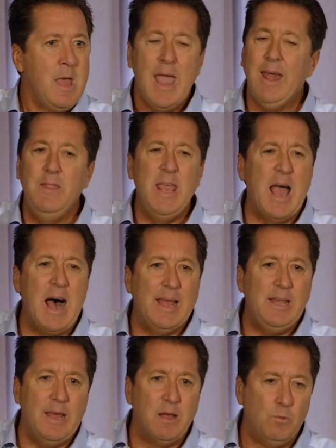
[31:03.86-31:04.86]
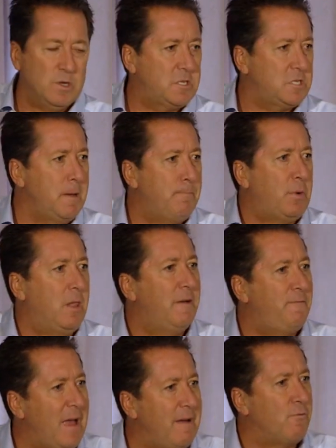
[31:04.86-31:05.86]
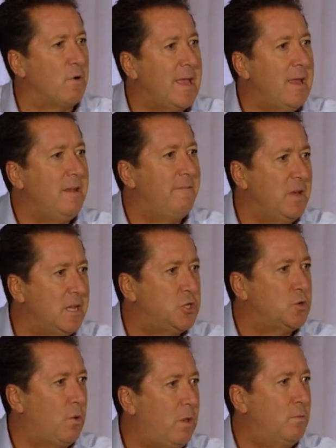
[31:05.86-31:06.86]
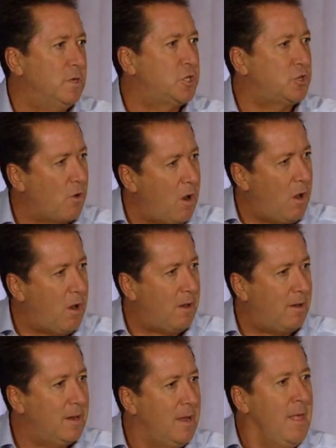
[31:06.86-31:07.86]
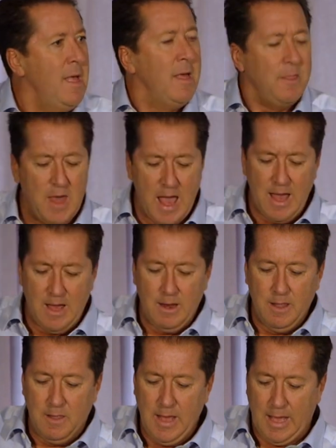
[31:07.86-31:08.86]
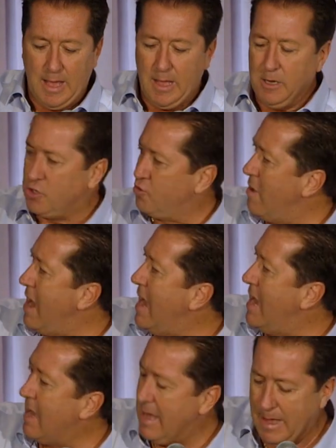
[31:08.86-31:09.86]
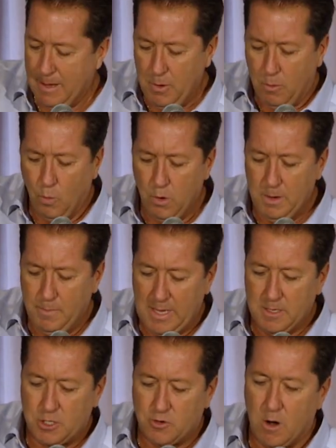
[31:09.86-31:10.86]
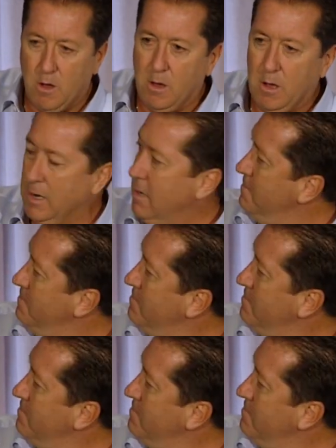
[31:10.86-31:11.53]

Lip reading: And the idea was simple. If every individual was strong, then the tribe would be strong.